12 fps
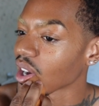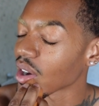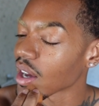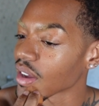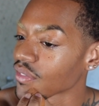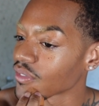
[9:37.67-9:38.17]

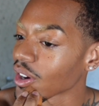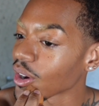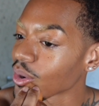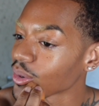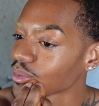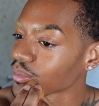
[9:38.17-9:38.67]
I
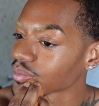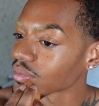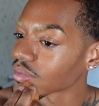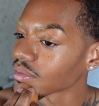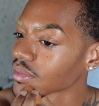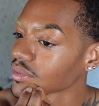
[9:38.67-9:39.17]
felt,
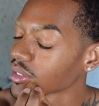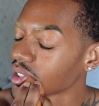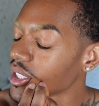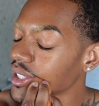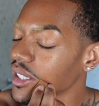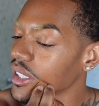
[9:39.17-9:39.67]

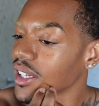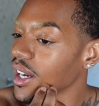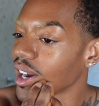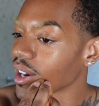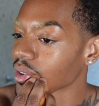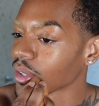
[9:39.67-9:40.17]

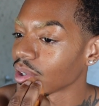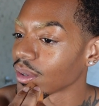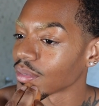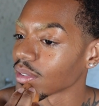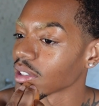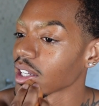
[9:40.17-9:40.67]
I don't
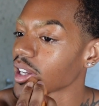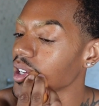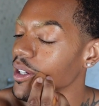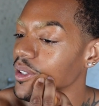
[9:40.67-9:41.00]
know, like,